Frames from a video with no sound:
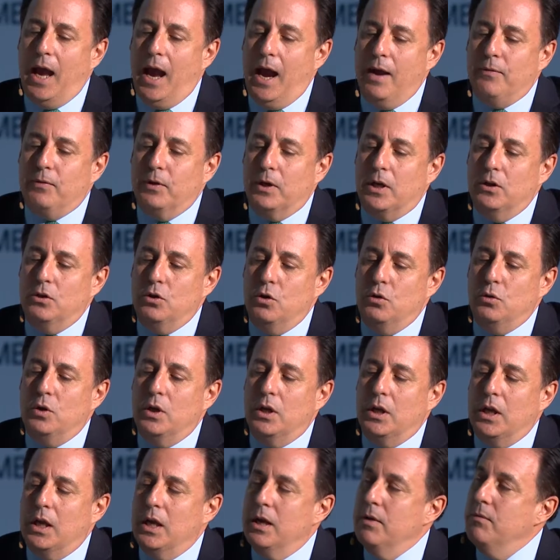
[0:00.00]
African
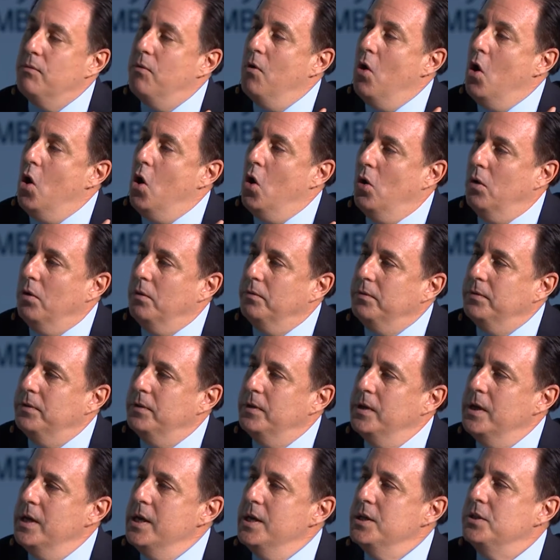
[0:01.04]
Union evolve
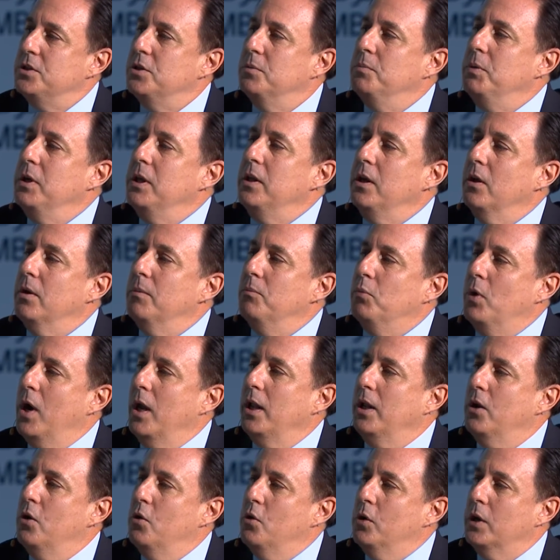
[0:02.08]
to be the
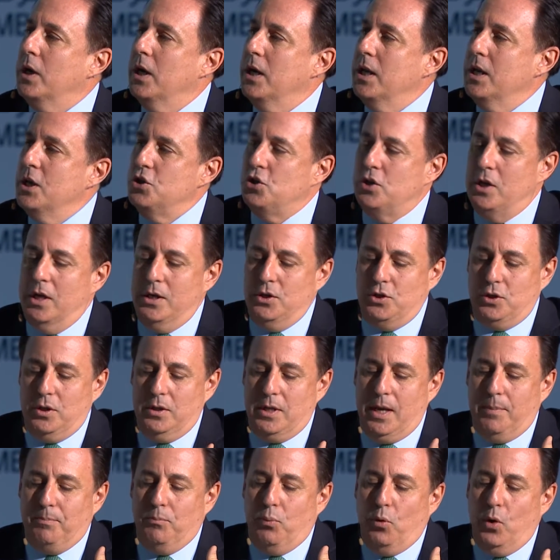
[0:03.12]
umbrella
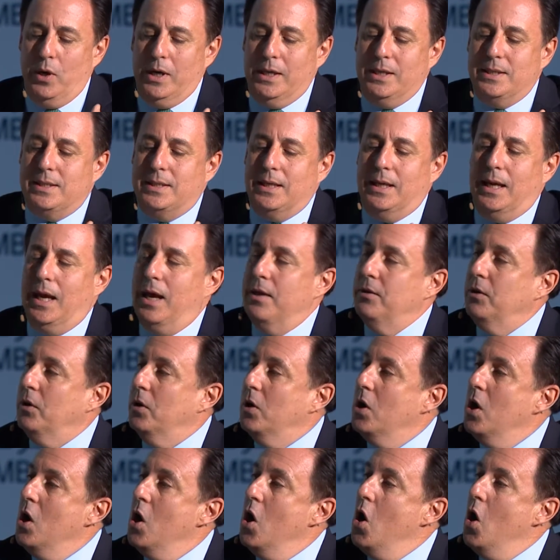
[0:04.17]
organization that brings together